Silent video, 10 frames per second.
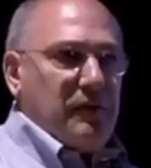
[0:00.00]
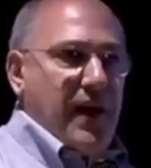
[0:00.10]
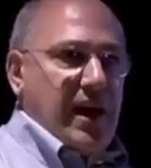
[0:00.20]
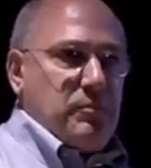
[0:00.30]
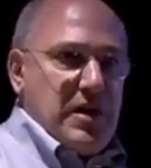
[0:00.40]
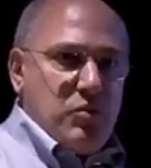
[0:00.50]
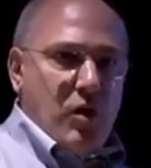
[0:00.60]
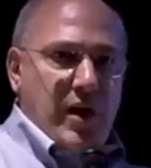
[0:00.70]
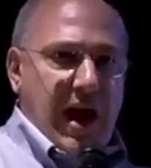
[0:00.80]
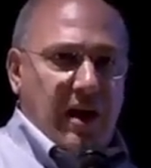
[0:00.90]
in fact be,
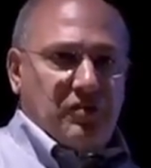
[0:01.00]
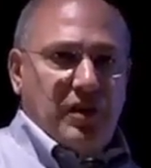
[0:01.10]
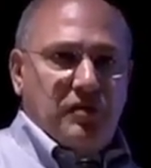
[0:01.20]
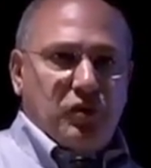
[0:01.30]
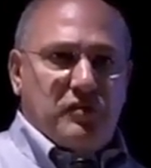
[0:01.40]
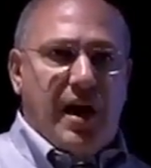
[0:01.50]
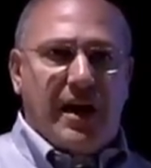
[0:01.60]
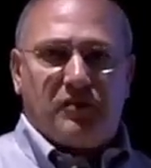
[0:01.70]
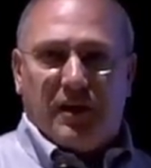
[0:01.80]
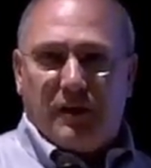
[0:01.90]
quote, hazardous or
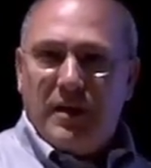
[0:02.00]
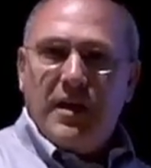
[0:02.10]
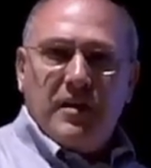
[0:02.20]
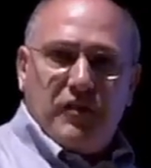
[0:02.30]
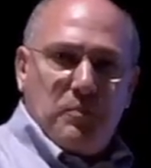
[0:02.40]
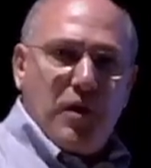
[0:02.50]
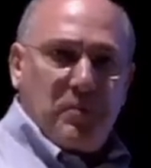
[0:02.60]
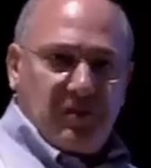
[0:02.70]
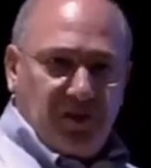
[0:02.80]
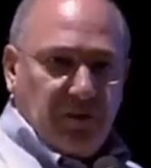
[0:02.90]
toxic for
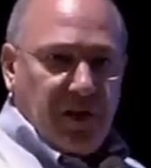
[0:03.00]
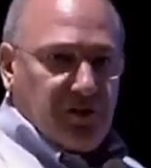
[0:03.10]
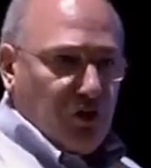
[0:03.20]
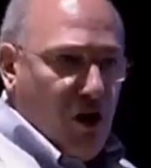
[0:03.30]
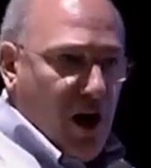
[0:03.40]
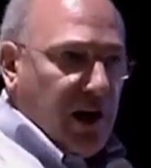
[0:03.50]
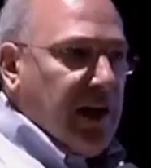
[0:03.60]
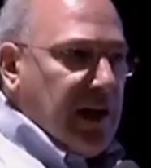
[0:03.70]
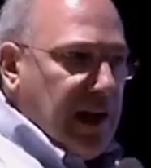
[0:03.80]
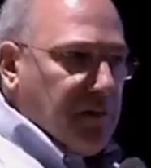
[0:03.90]
purposes of this
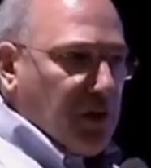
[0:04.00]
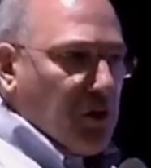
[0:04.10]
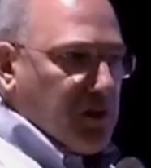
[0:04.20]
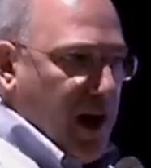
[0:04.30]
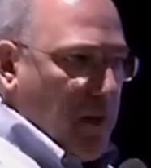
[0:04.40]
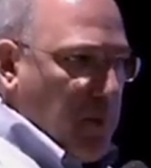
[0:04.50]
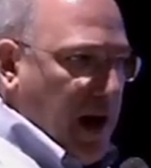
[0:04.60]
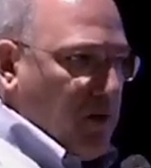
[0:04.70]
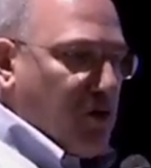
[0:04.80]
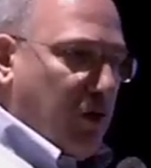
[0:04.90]
law if those
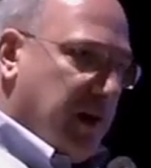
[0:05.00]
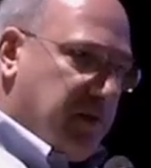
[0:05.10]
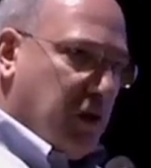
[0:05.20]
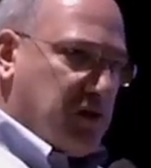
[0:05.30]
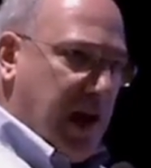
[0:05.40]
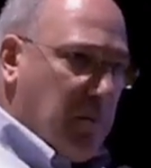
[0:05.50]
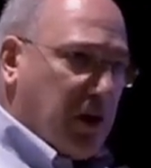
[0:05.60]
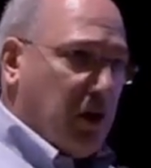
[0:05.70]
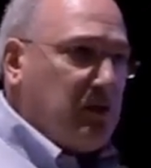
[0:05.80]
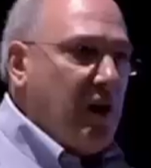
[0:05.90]
compounds or if those
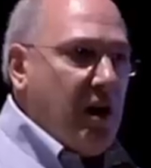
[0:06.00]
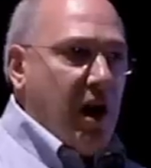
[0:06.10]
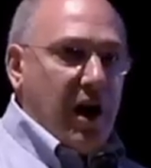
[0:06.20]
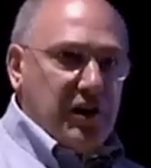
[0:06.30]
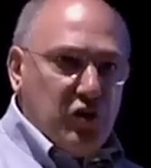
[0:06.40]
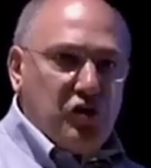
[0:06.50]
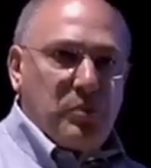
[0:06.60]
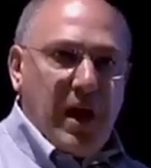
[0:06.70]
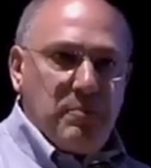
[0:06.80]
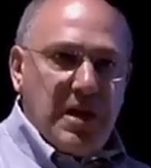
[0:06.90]
chemicals are
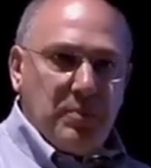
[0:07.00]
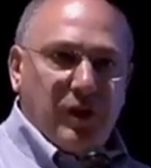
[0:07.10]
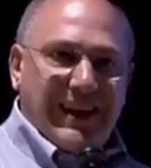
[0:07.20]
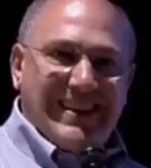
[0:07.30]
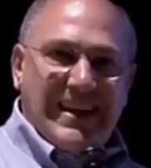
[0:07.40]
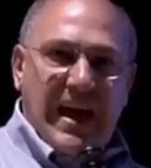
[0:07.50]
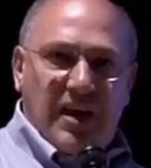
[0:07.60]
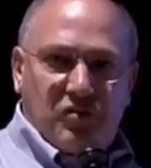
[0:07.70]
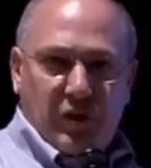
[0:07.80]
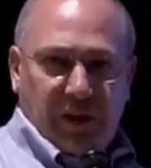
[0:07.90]
used by people in the
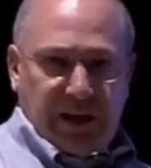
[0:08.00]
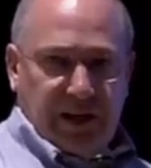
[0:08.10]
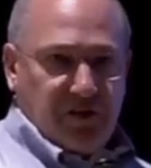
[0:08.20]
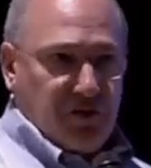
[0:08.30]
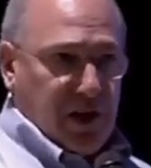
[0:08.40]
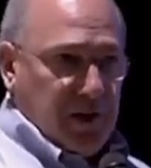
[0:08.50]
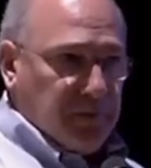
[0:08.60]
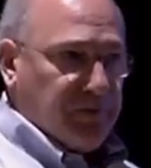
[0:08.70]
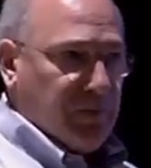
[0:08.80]
gas drilling industry.